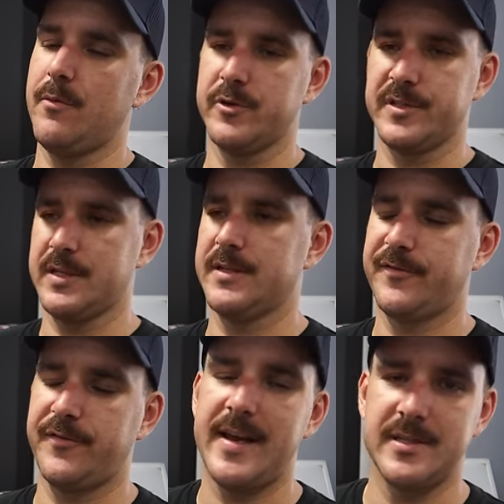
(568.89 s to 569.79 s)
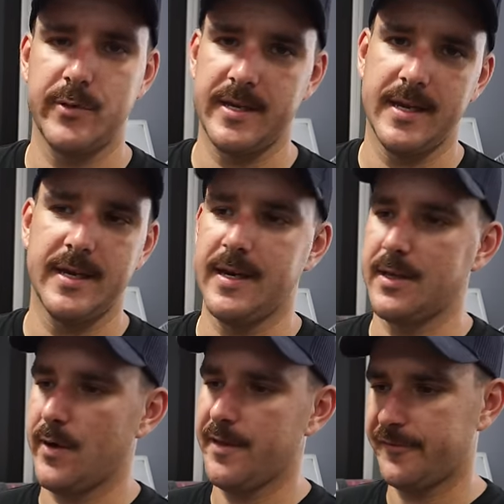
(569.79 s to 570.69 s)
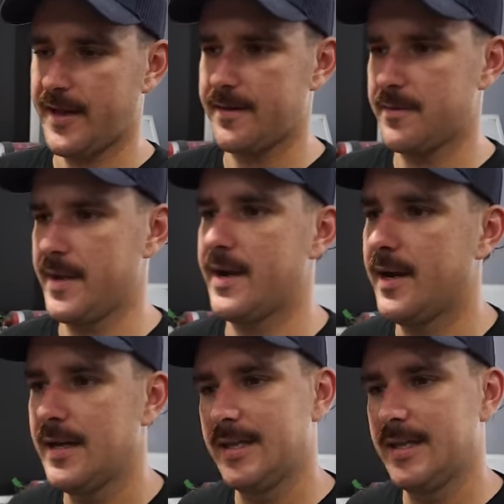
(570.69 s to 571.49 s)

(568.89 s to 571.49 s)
Well, as flat as we can get it anyway. The flatter the better.